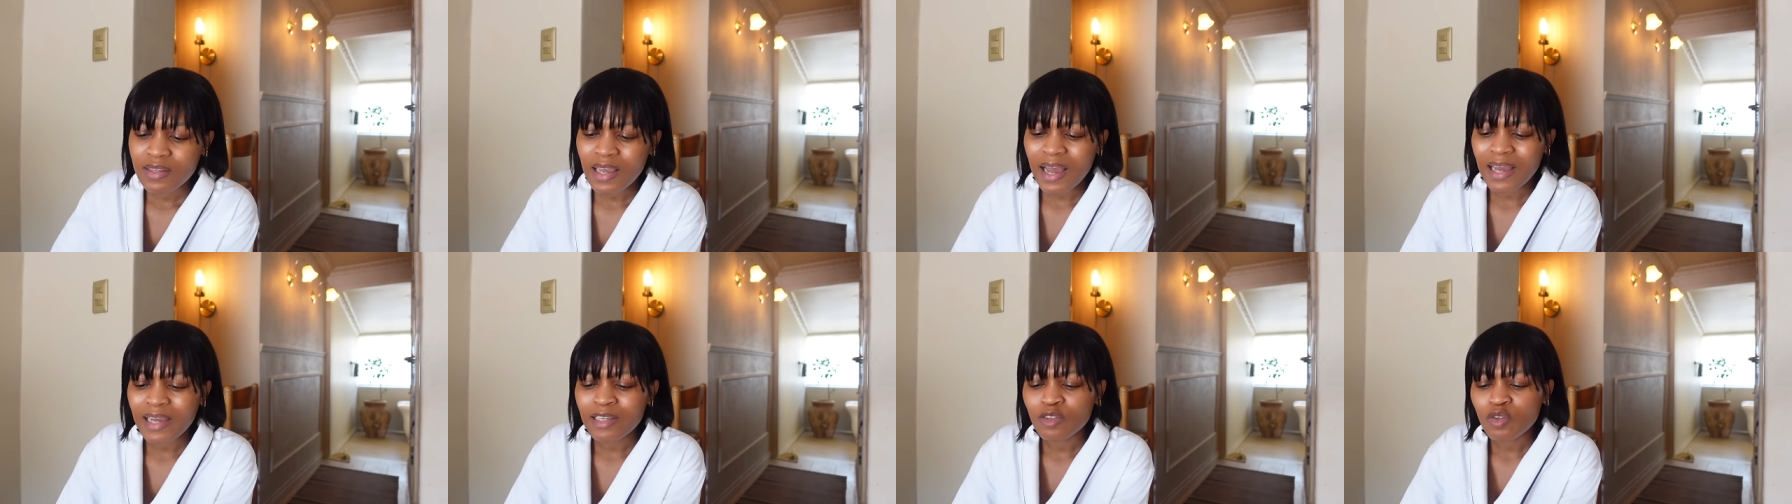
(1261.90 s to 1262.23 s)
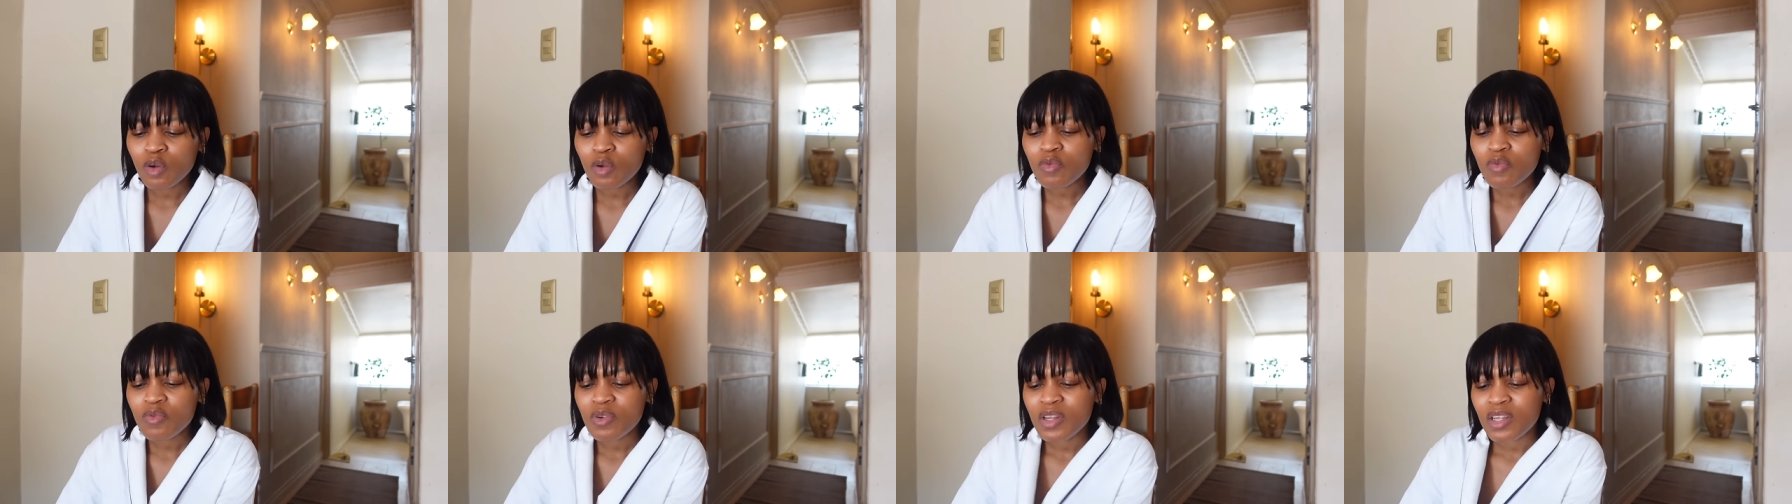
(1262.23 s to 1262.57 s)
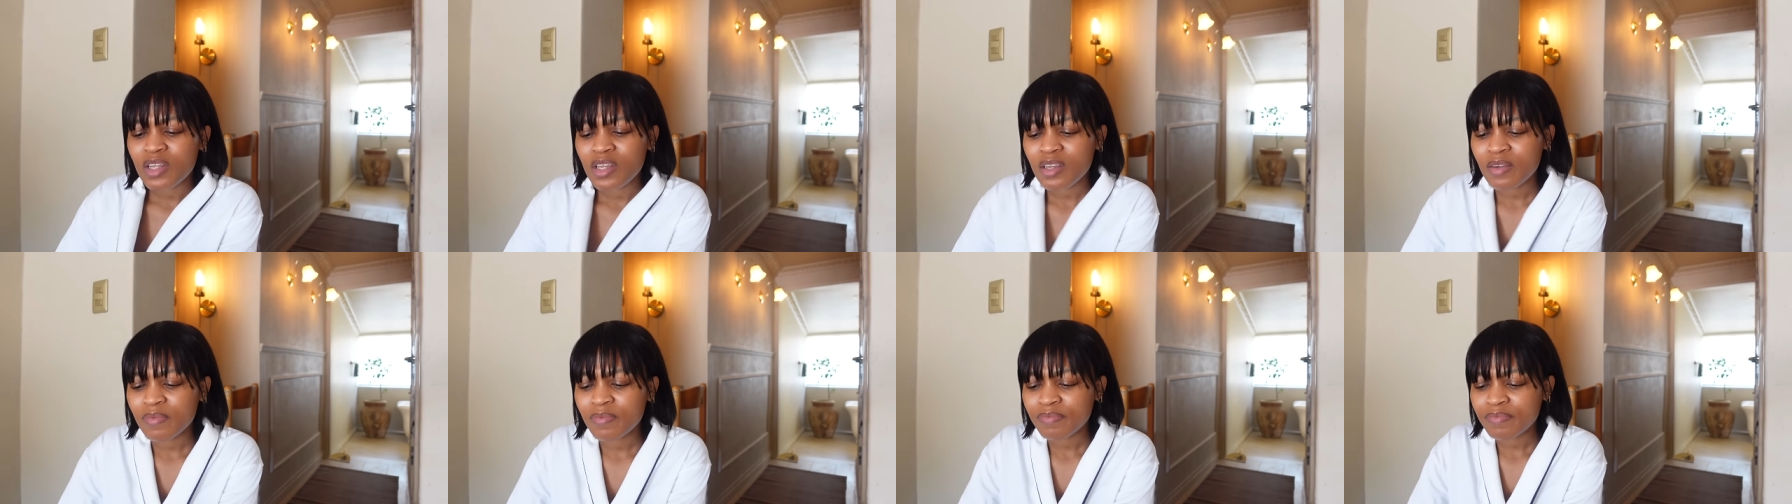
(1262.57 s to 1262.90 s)
yeah i don't
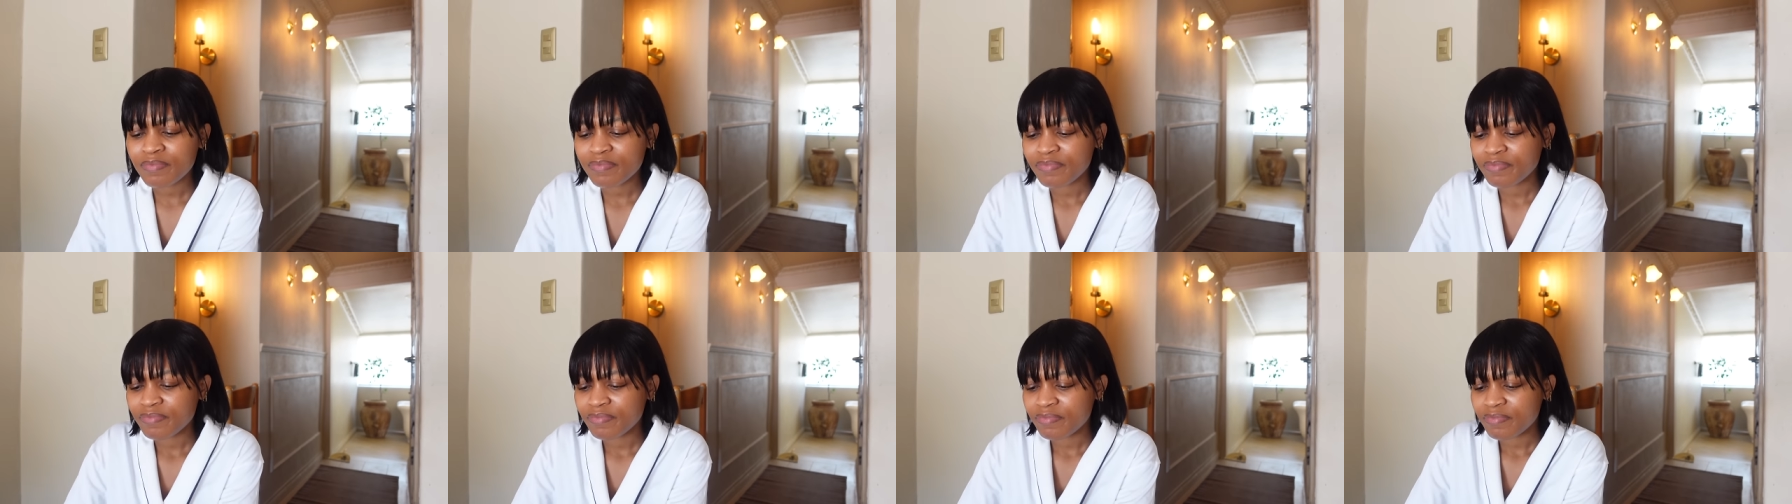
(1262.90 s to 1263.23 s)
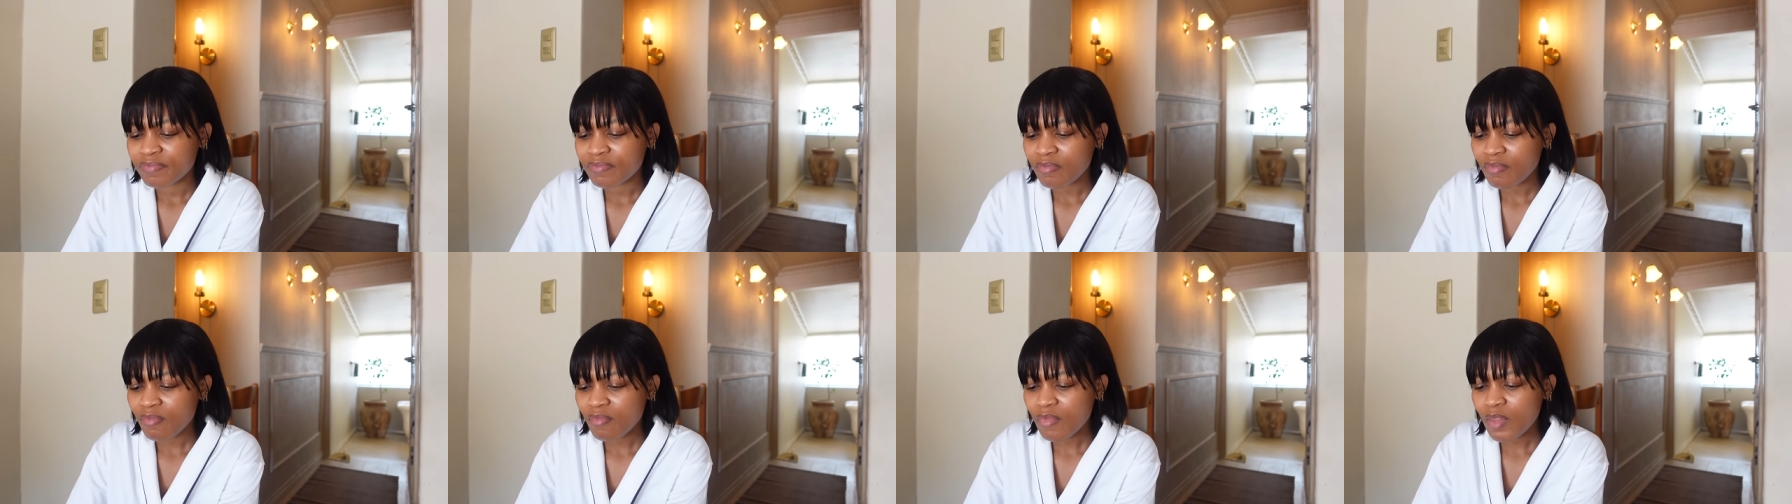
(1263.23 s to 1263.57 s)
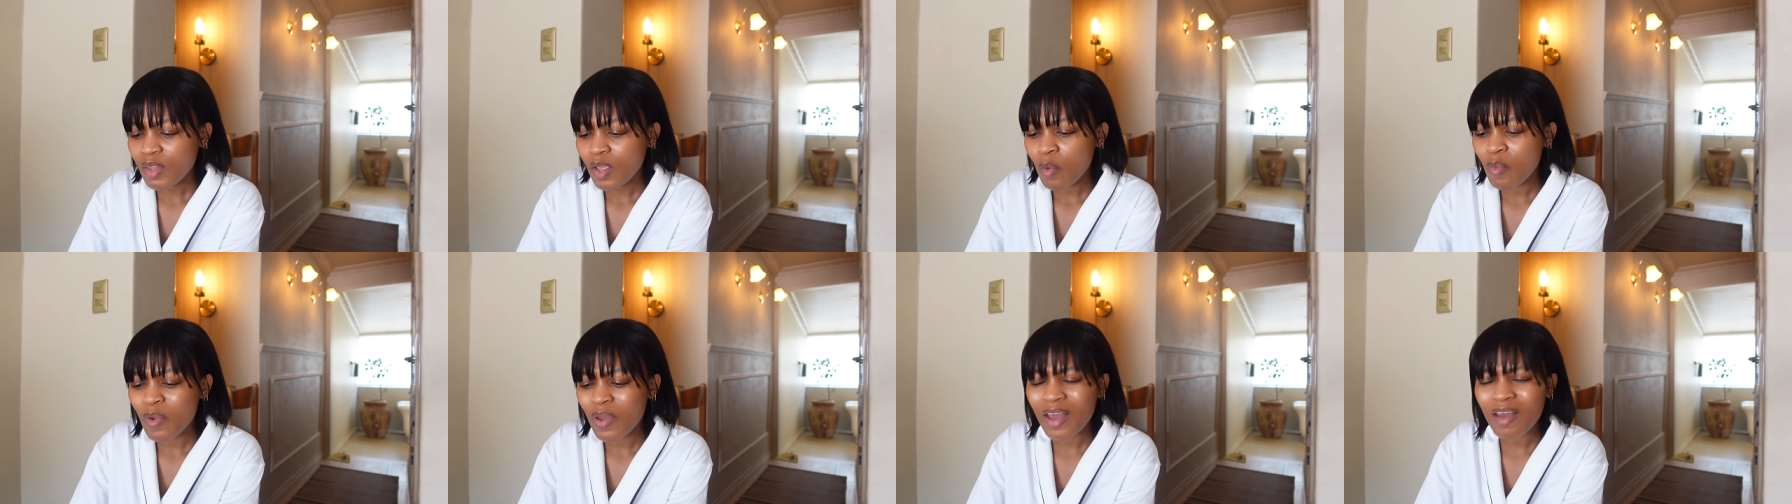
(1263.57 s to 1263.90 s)
really
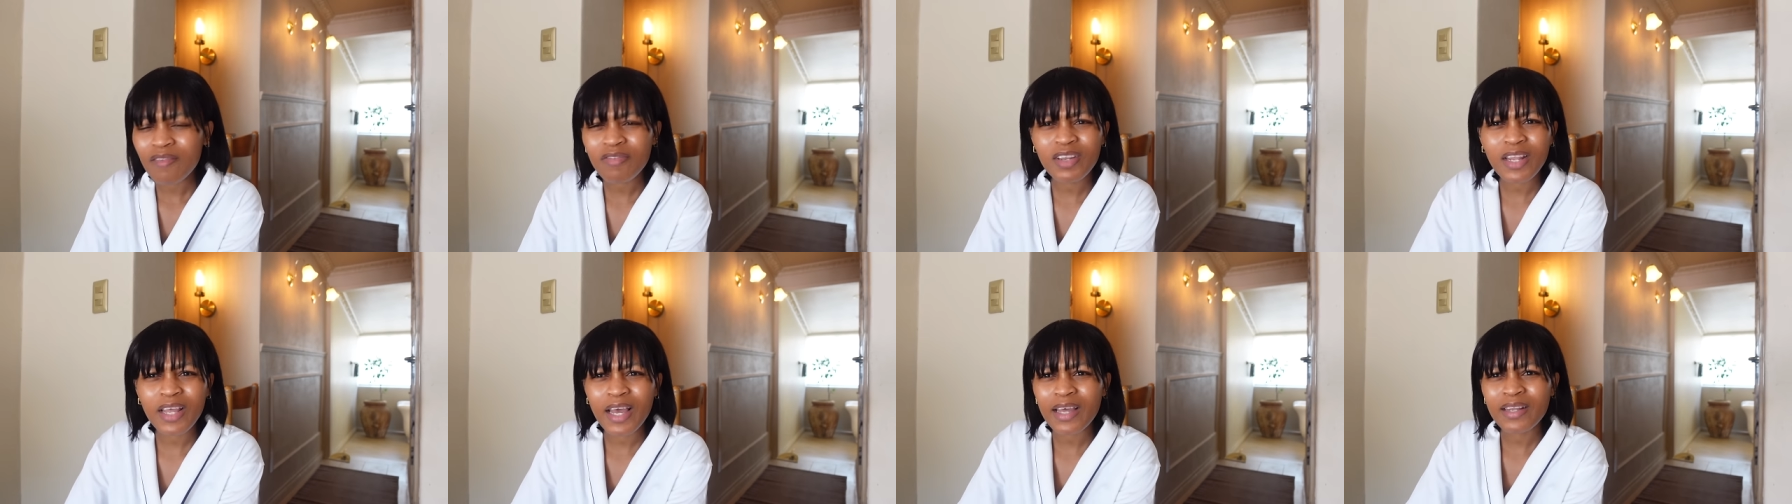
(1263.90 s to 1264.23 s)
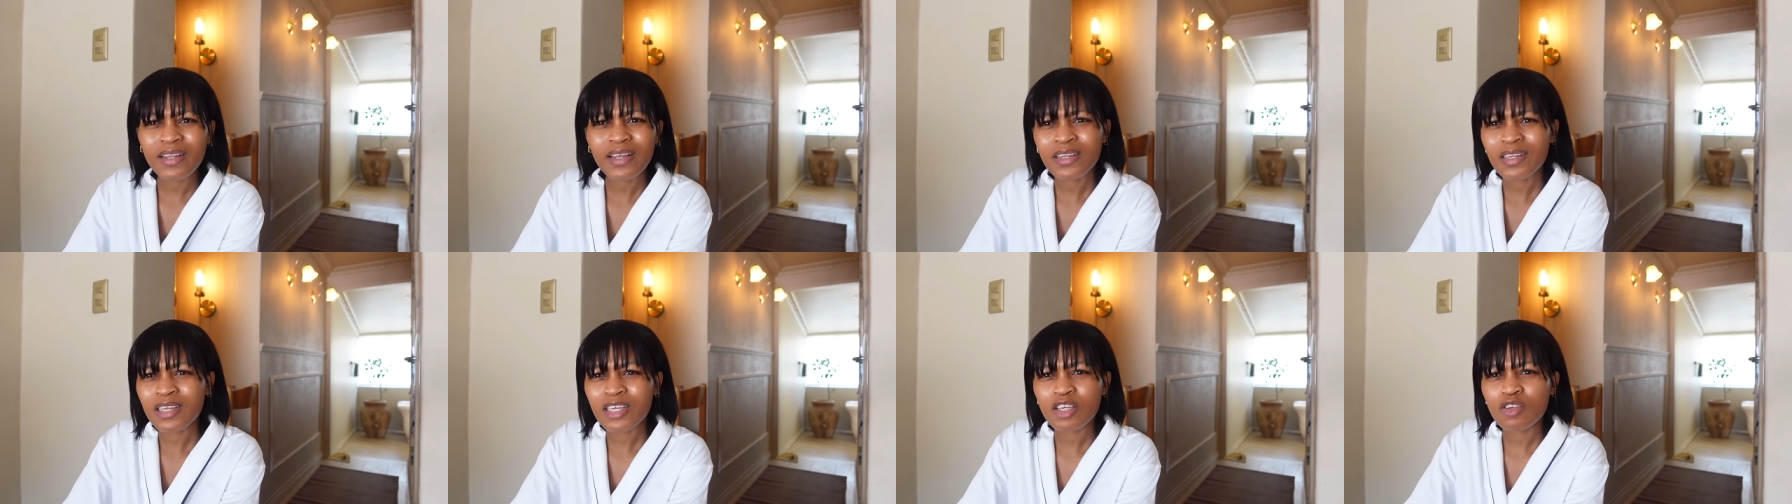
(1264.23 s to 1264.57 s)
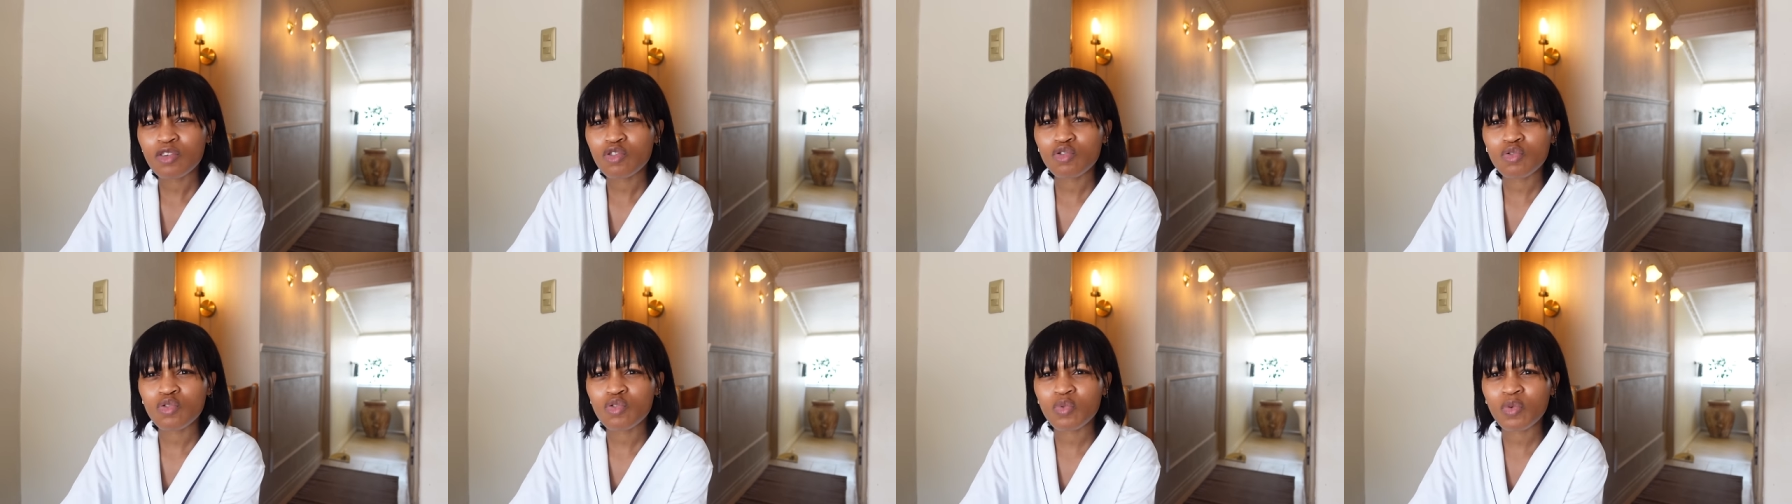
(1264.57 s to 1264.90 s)
we haven't had any
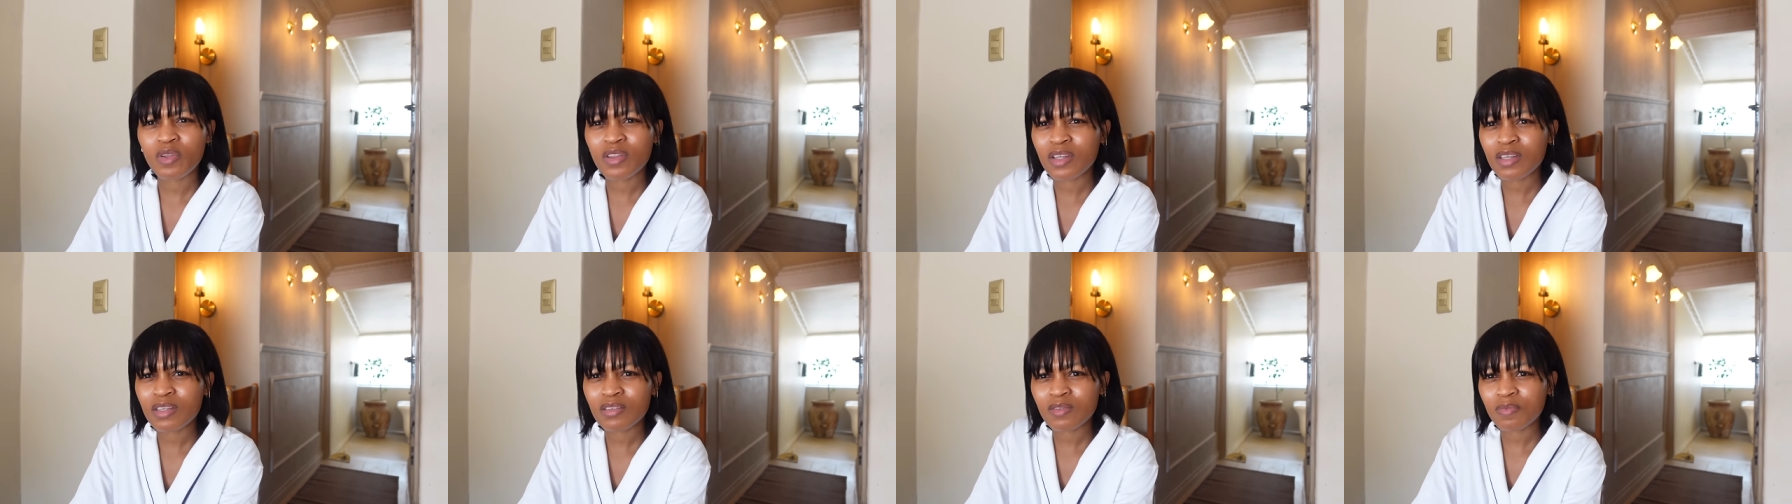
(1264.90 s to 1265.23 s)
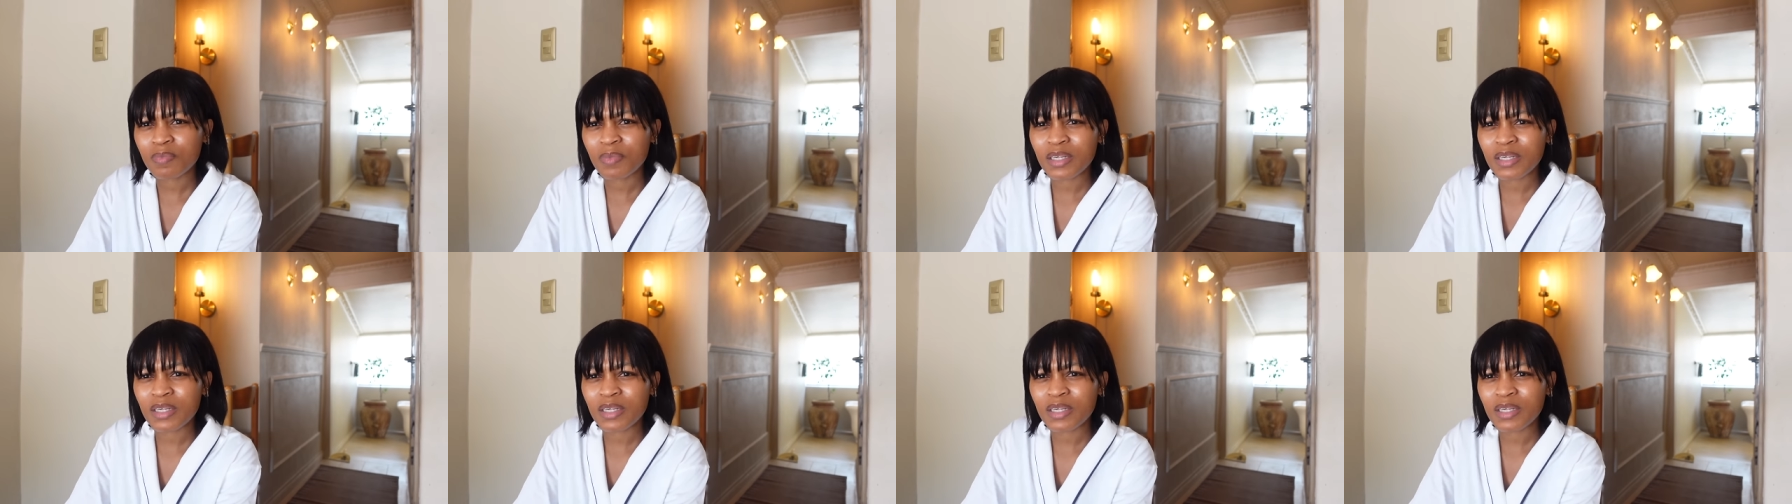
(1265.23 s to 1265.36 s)
issues with it